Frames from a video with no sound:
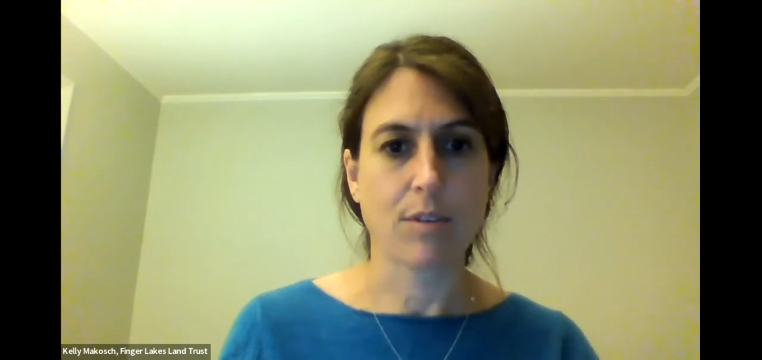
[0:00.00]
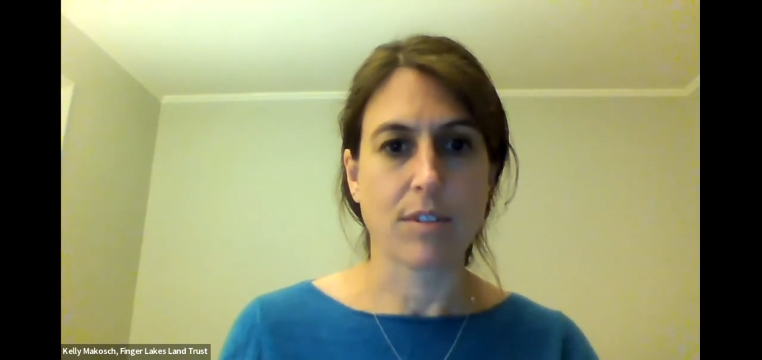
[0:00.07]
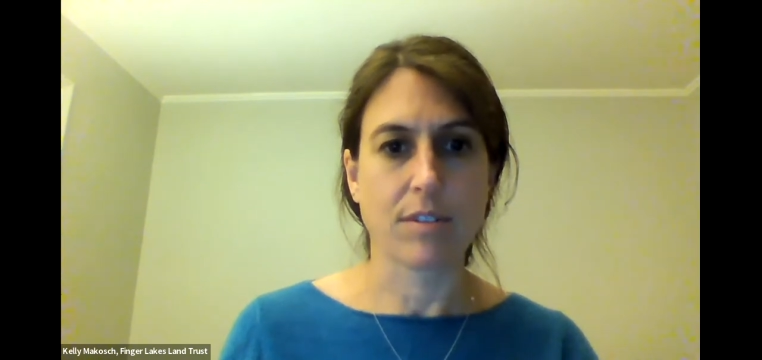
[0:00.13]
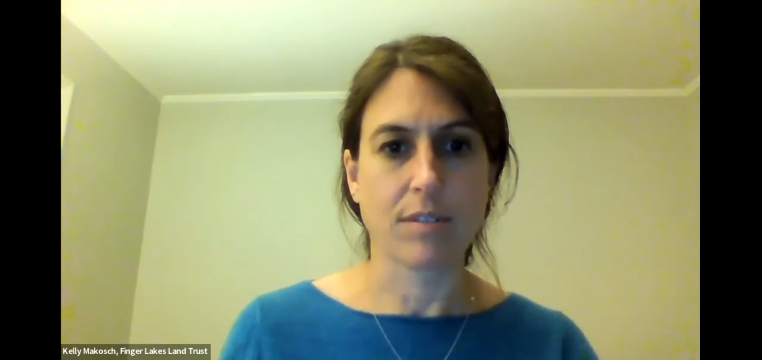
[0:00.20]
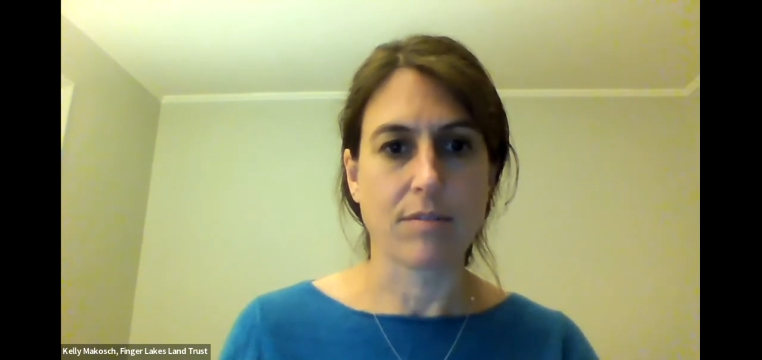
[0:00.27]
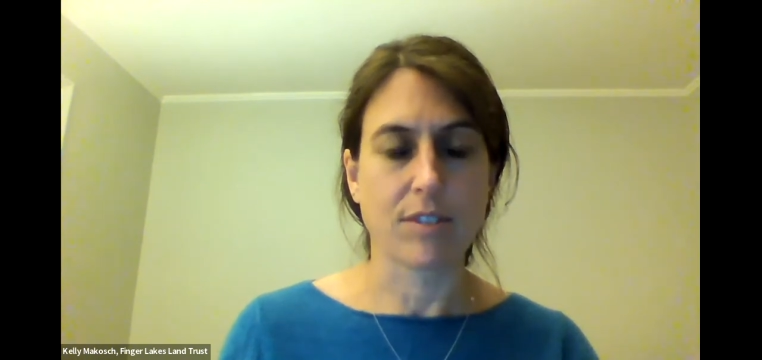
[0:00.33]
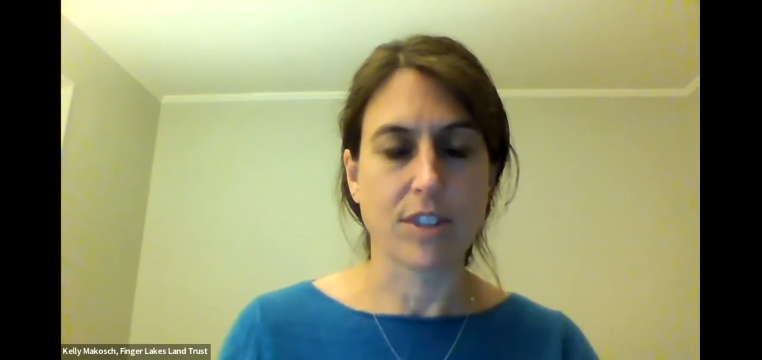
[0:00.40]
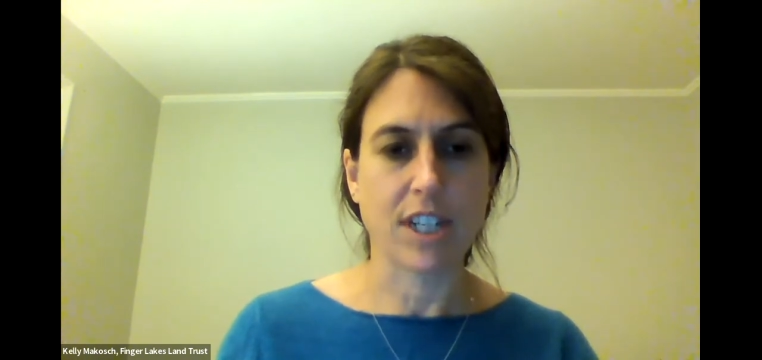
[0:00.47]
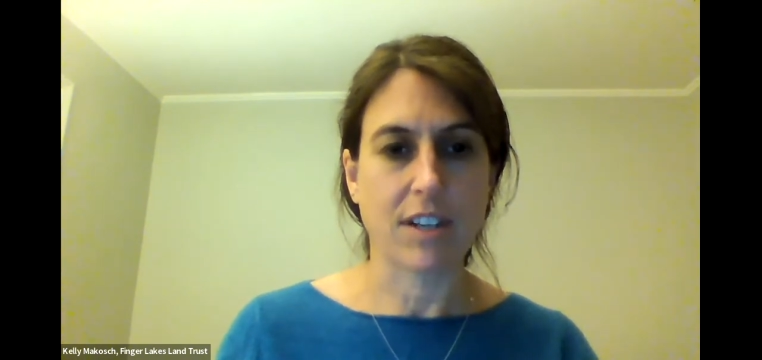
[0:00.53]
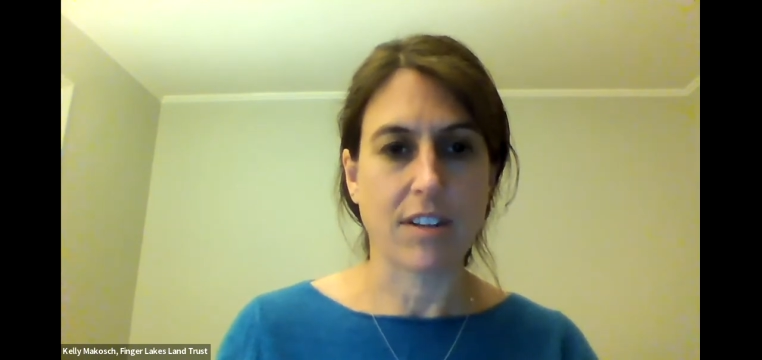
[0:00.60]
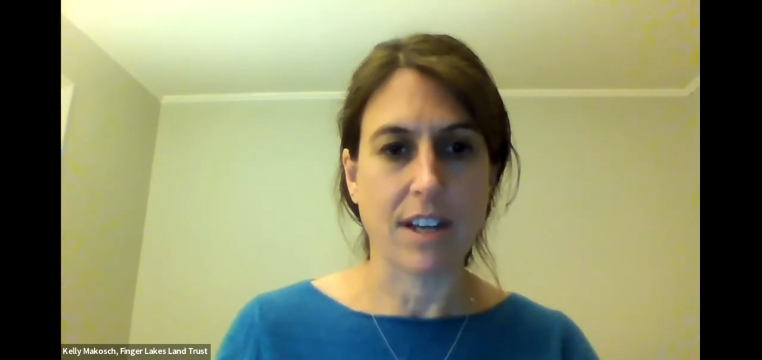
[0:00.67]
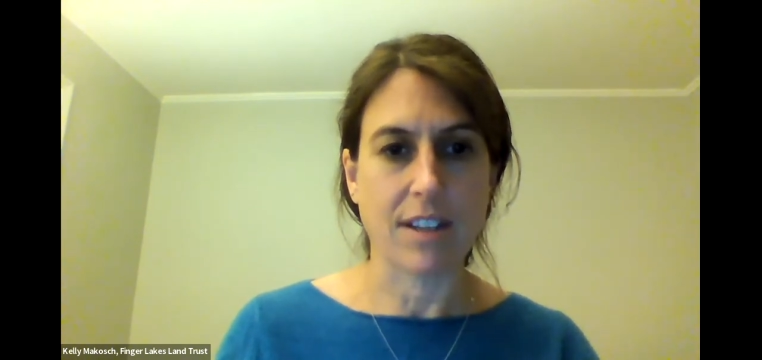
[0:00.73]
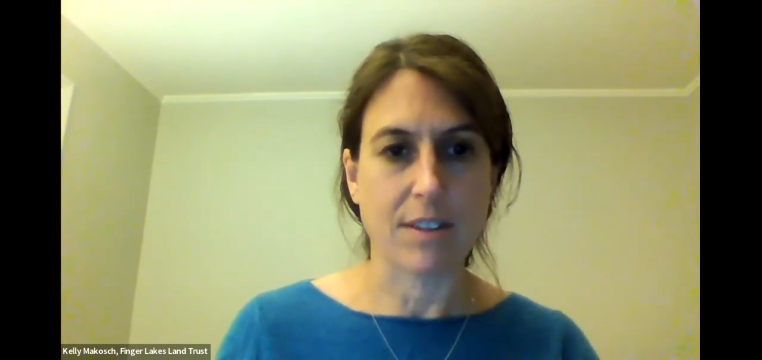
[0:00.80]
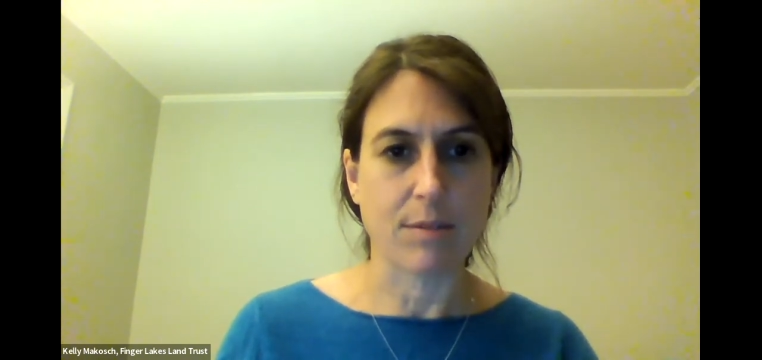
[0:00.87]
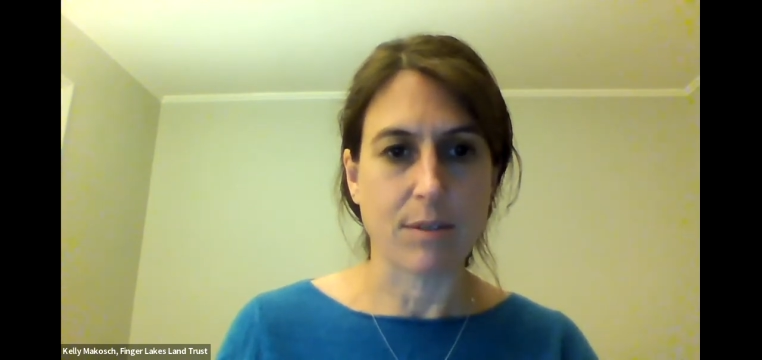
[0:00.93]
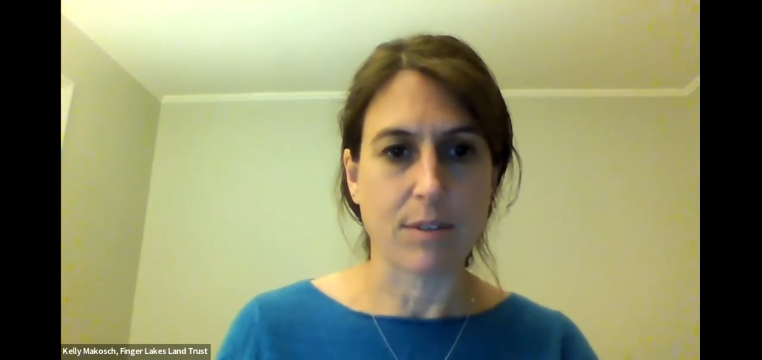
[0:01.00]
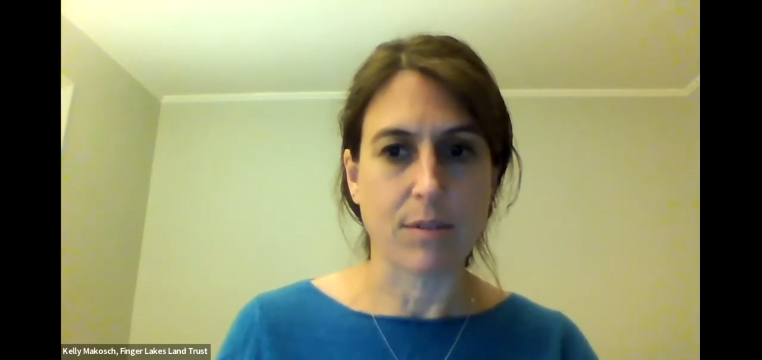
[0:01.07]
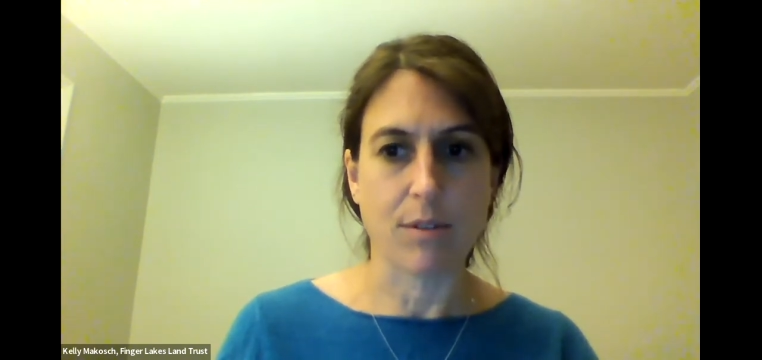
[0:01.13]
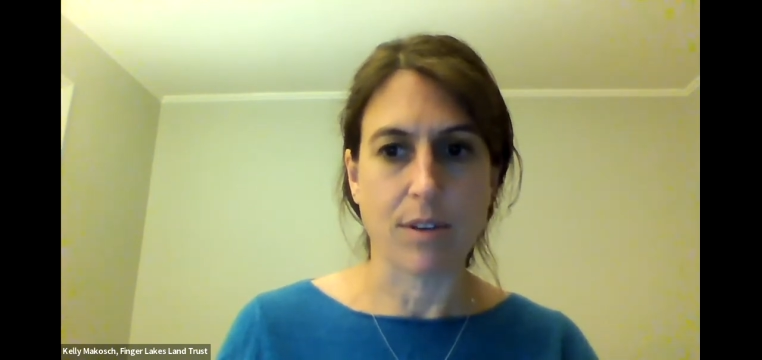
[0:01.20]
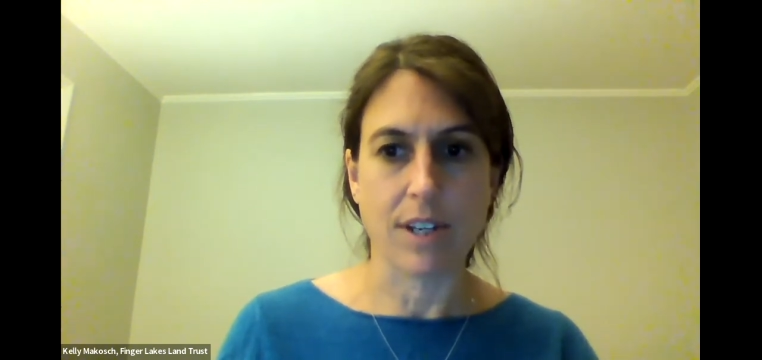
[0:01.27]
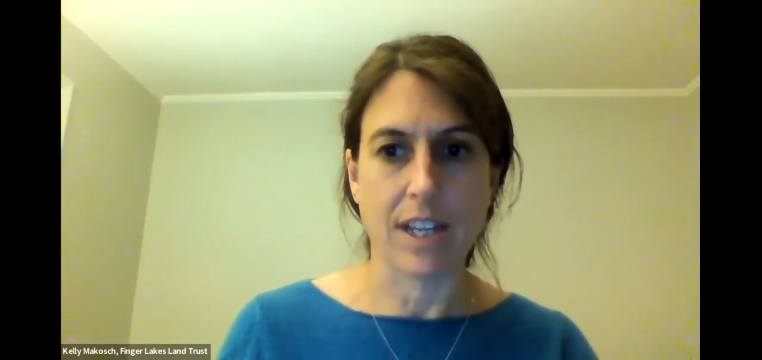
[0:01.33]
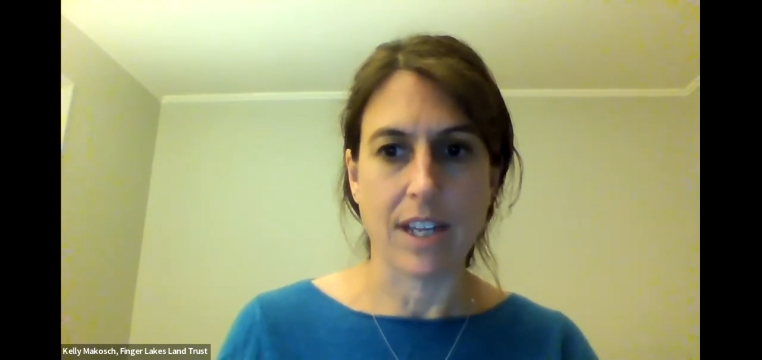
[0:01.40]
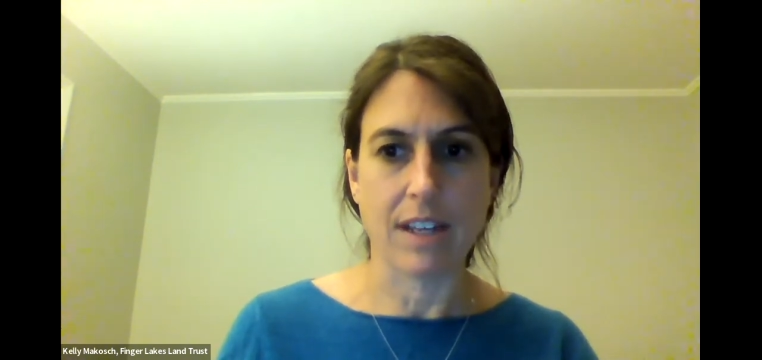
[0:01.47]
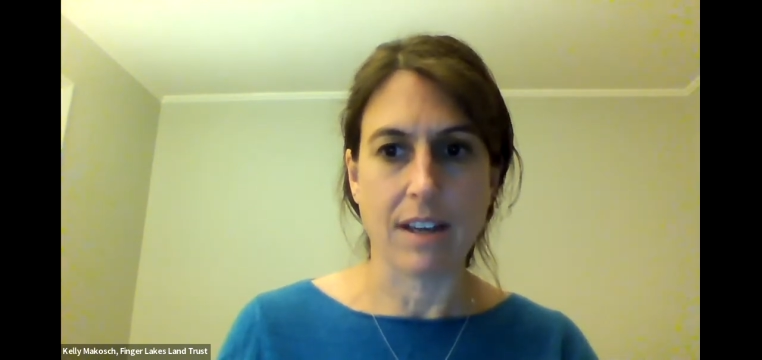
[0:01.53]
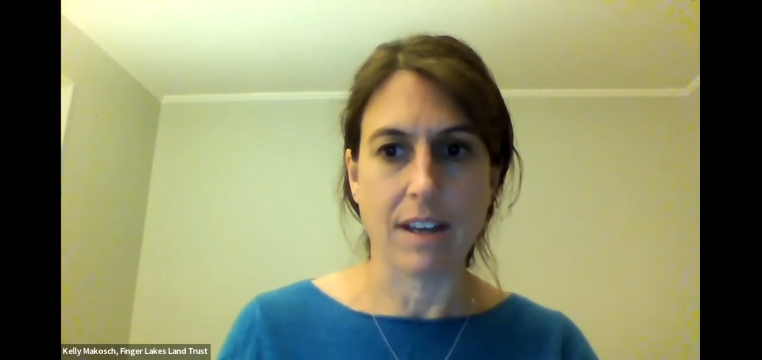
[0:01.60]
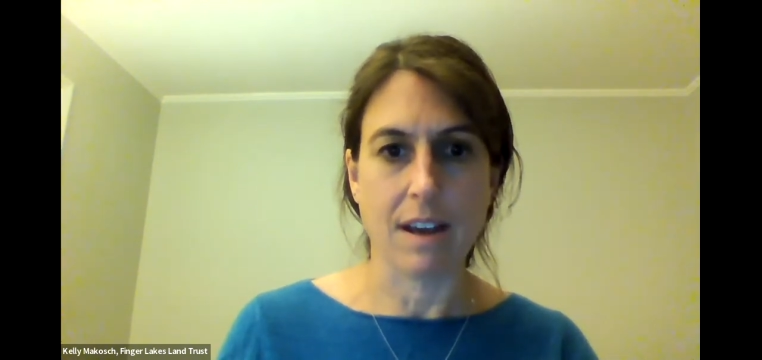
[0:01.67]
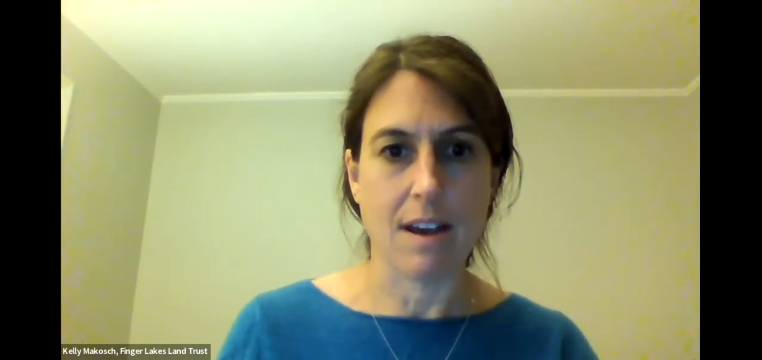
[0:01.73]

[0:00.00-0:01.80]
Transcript: we'll share out the recording,